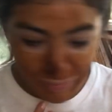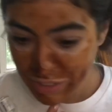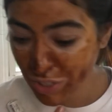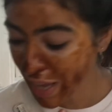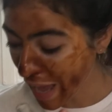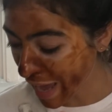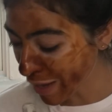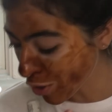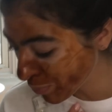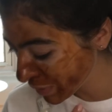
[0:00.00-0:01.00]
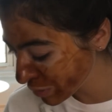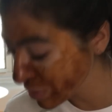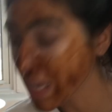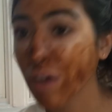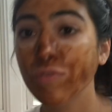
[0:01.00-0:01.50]
So yeah, I hope this
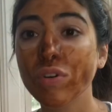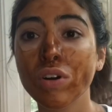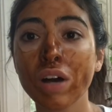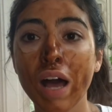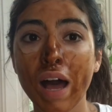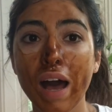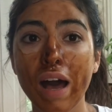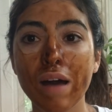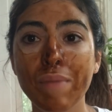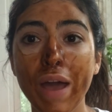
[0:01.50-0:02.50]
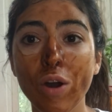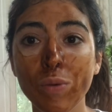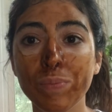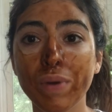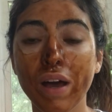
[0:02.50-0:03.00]
was helpful. I
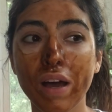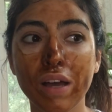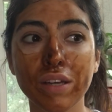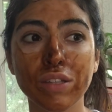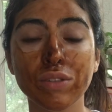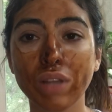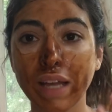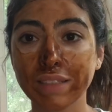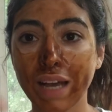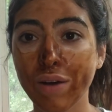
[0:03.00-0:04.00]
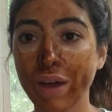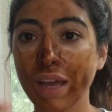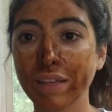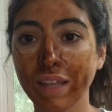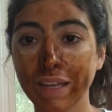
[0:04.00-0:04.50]
hope you liked how
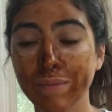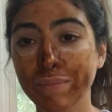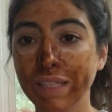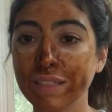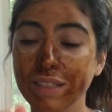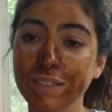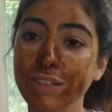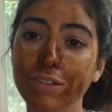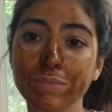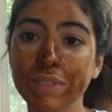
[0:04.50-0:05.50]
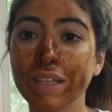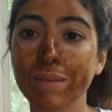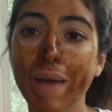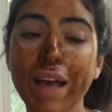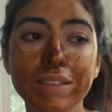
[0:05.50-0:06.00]
I like mixed the serums and
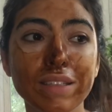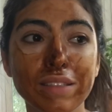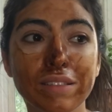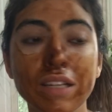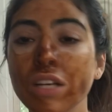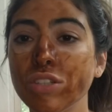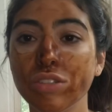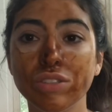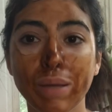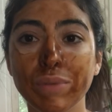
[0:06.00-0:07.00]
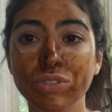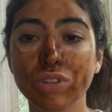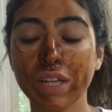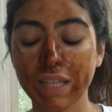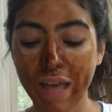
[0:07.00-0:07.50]
the masks and
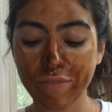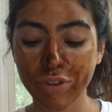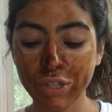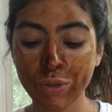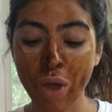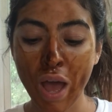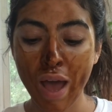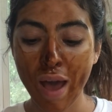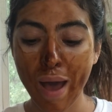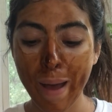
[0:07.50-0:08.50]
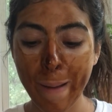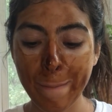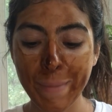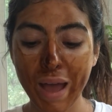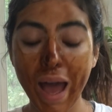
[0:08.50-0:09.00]
demonstrated that for you.
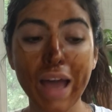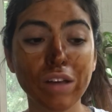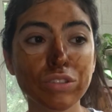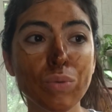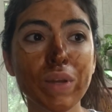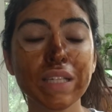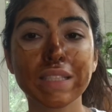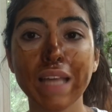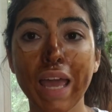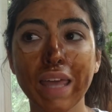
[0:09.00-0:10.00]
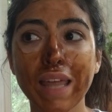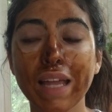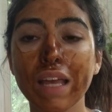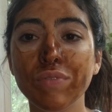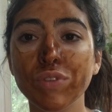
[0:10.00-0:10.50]
I also want to say
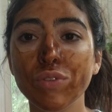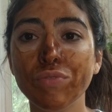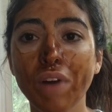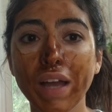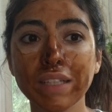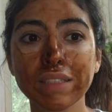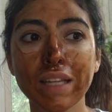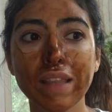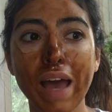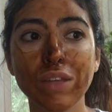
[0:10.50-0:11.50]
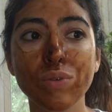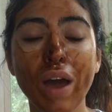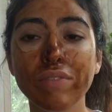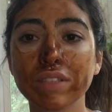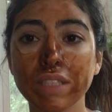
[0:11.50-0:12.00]
that if you find that you
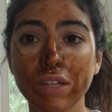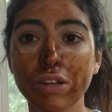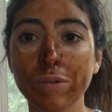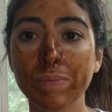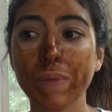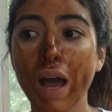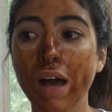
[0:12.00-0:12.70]
have a serum